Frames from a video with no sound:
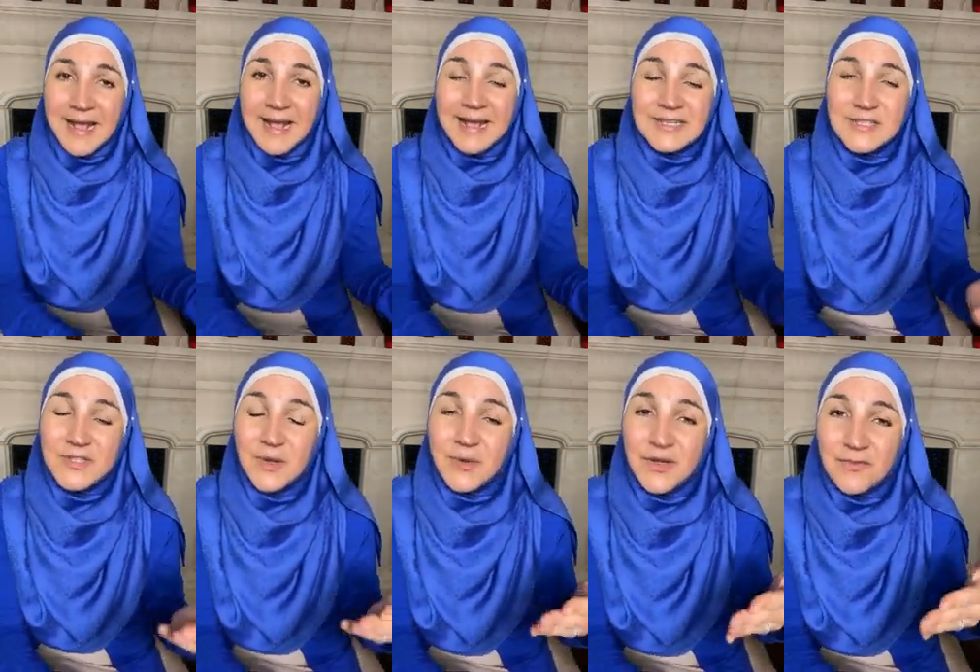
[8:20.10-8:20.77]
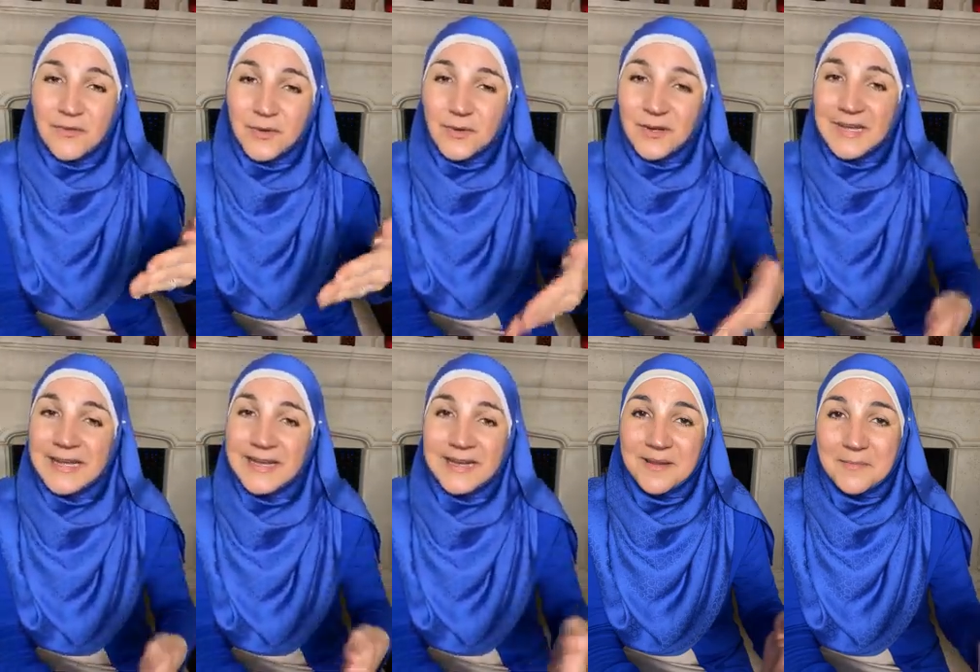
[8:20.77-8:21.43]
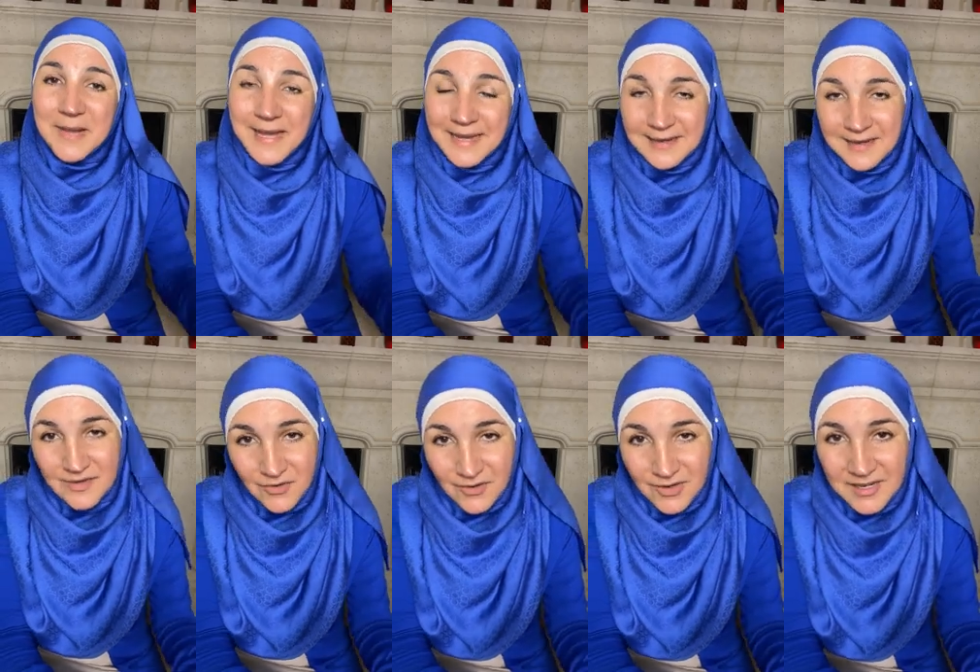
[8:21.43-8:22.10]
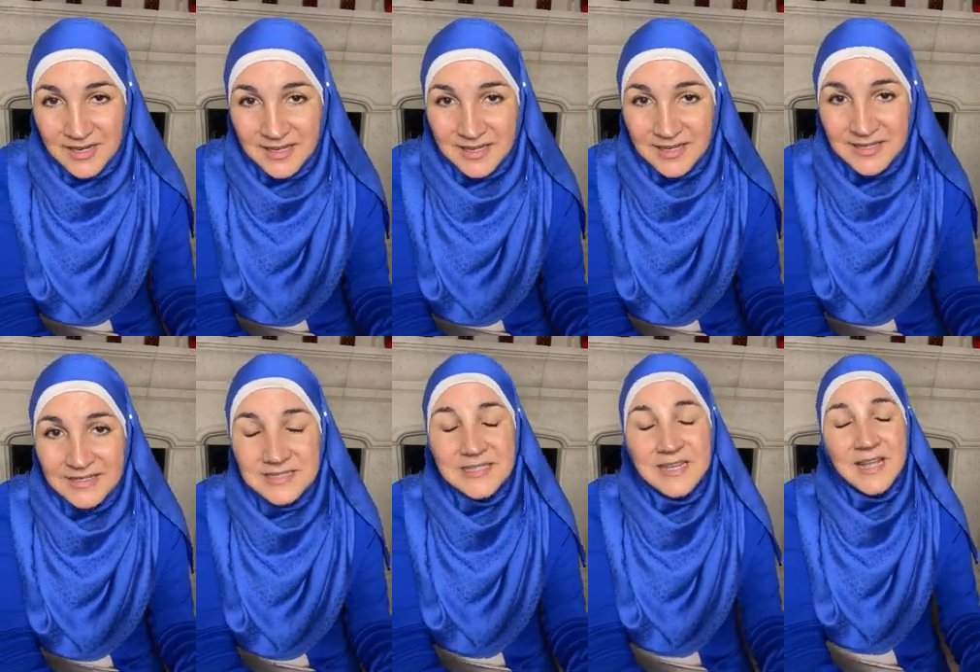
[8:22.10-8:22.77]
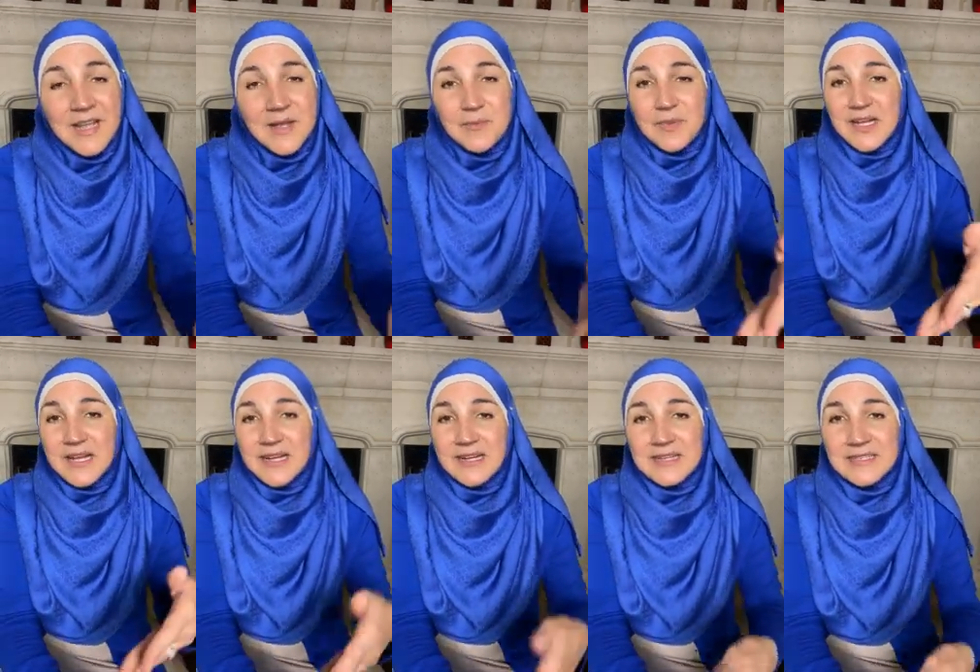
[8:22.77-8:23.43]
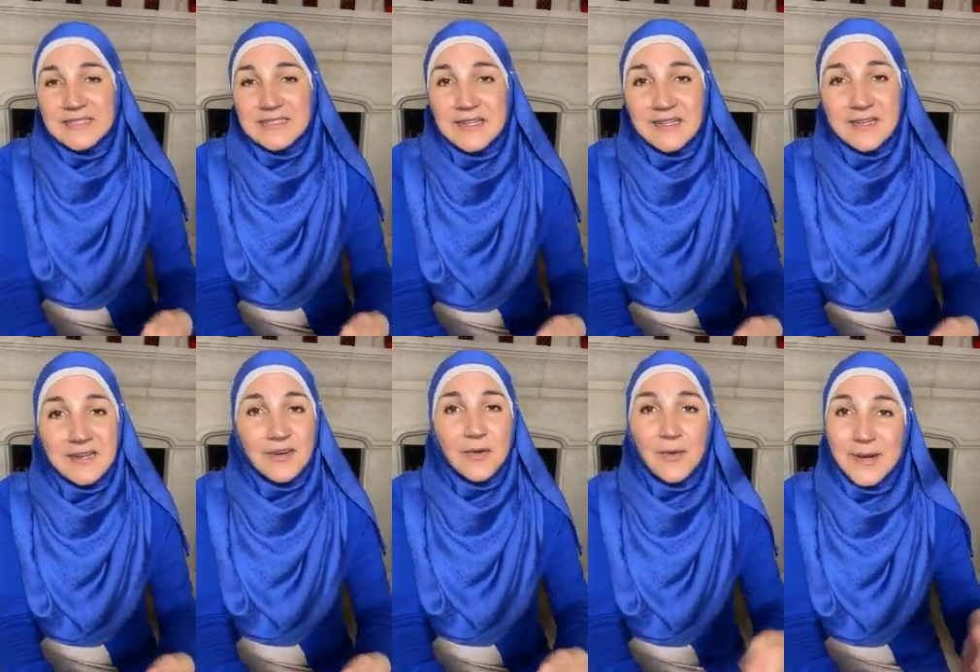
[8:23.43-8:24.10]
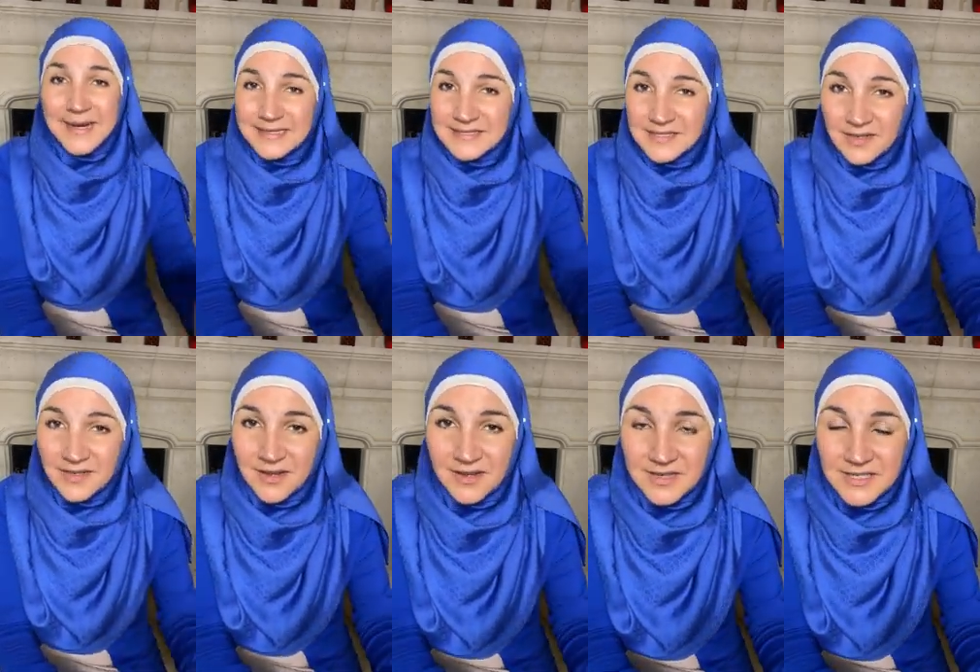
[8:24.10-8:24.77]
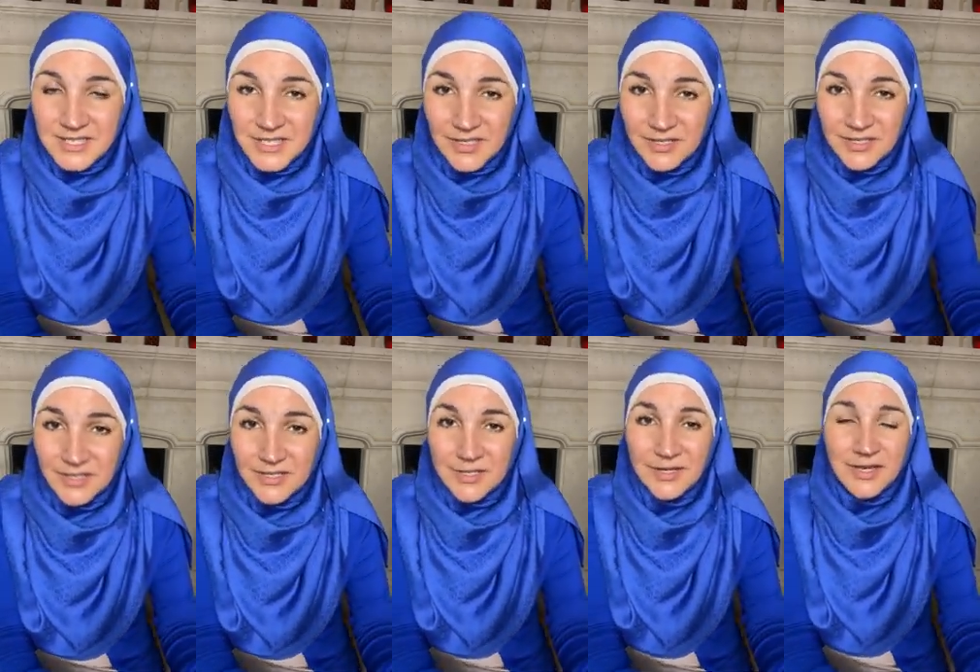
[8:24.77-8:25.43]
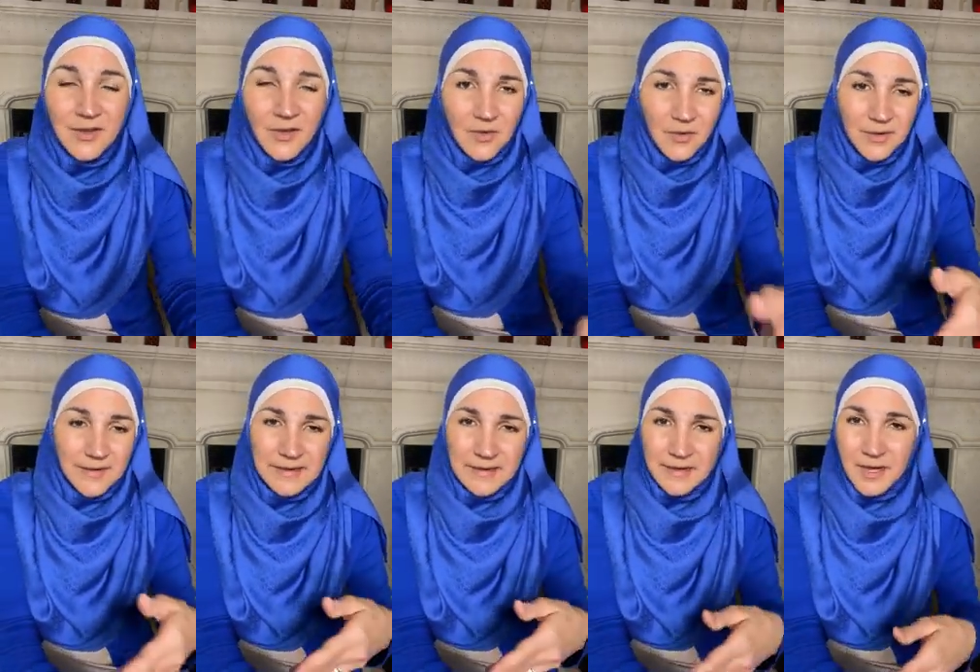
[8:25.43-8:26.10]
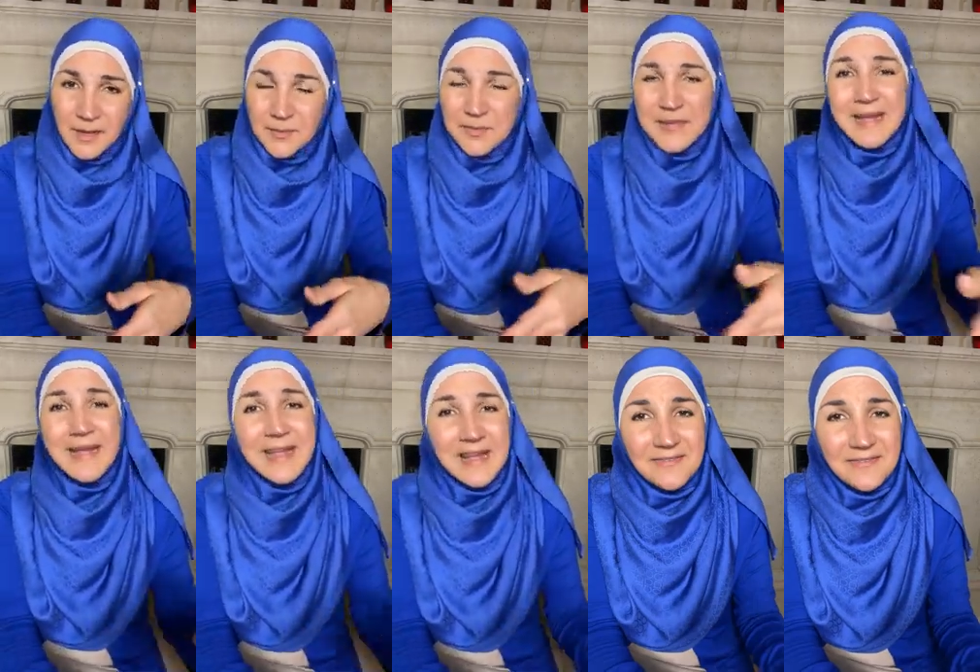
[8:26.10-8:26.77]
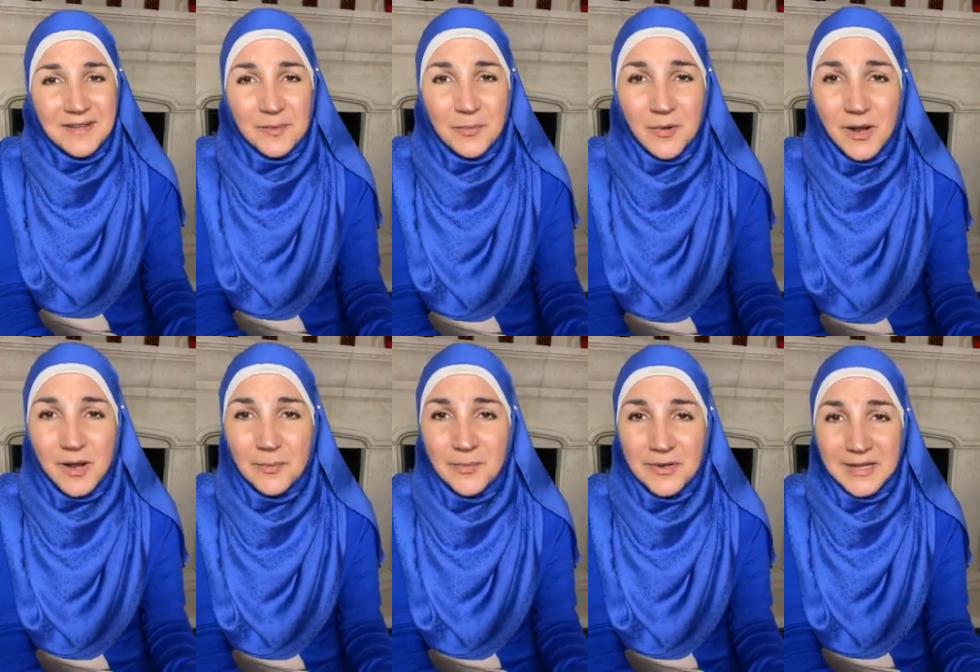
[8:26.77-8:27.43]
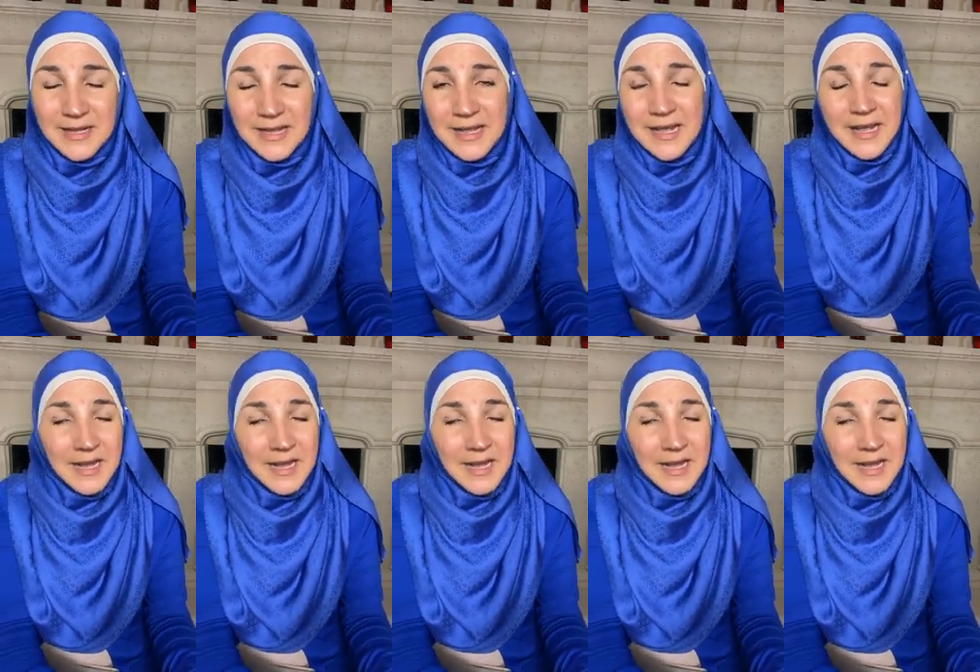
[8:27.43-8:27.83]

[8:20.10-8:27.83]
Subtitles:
And so if you're getting mad at your kids because their grades are not as good or they're not behaving properly,